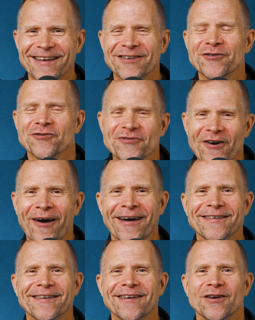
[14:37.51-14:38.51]
You're
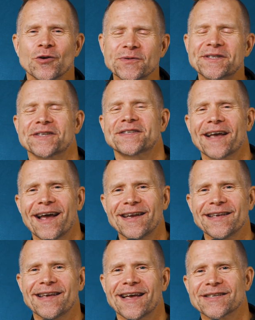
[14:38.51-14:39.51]
not who
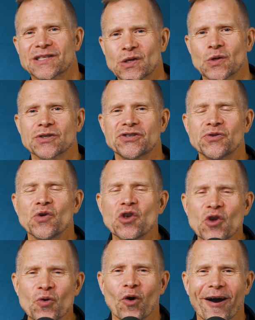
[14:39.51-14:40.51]
society has told you
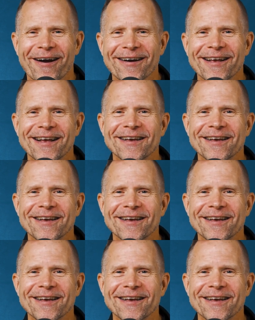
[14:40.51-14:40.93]
you are.